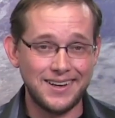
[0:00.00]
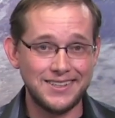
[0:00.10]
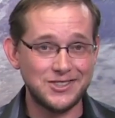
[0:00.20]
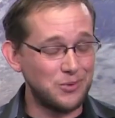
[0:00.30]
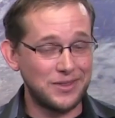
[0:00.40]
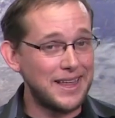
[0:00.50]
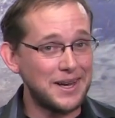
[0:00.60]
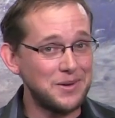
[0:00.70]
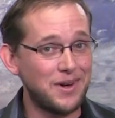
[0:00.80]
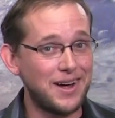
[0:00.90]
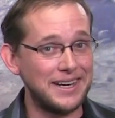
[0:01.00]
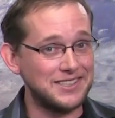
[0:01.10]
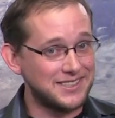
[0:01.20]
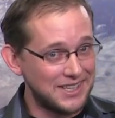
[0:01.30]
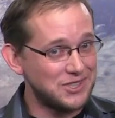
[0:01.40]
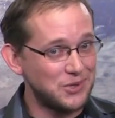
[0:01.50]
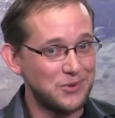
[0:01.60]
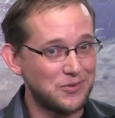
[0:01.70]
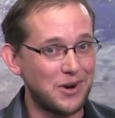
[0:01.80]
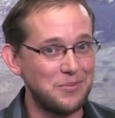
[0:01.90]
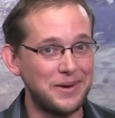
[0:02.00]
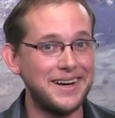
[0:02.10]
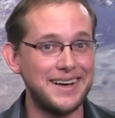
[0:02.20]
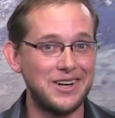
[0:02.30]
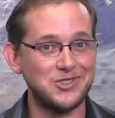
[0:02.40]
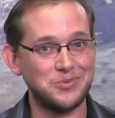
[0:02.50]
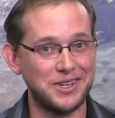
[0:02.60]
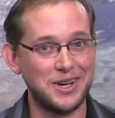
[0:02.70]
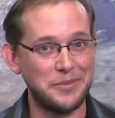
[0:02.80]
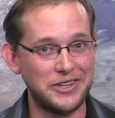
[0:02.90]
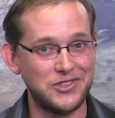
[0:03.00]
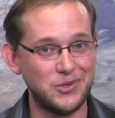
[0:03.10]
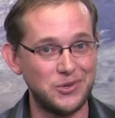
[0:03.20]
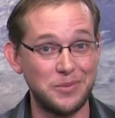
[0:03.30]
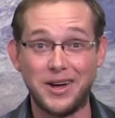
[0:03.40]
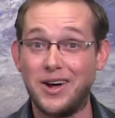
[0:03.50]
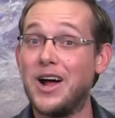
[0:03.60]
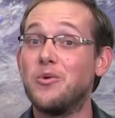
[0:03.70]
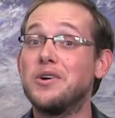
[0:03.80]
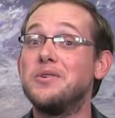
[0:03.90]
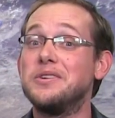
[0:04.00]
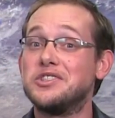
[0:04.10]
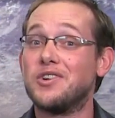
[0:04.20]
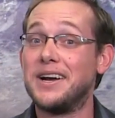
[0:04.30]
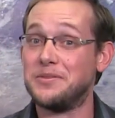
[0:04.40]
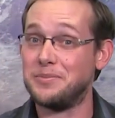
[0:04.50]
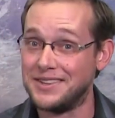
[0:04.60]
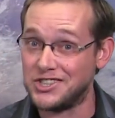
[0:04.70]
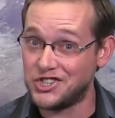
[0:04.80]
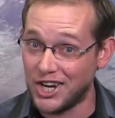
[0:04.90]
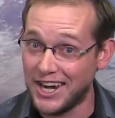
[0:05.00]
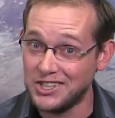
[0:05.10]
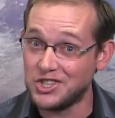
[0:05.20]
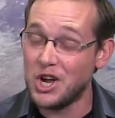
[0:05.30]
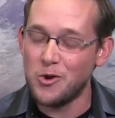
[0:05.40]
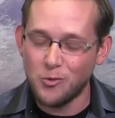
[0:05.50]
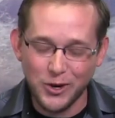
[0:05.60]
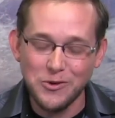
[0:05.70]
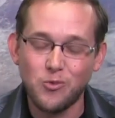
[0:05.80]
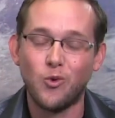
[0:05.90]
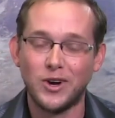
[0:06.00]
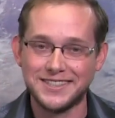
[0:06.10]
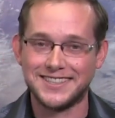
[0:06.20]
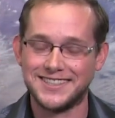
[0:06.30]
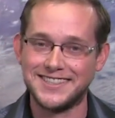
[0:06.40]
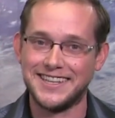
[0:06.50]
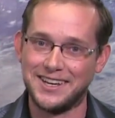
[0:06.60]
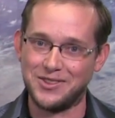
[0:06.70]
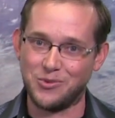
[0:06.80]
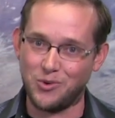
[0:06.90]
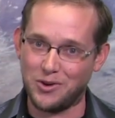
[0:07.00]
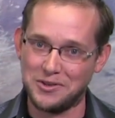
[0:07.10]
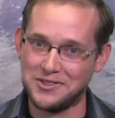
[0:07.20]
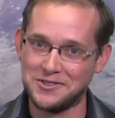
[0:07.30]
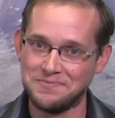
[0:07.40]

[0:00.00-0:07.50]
So with that in mind, stay tuned for our big announcement coming soon about how we're going to try to be the change we want to see in the world.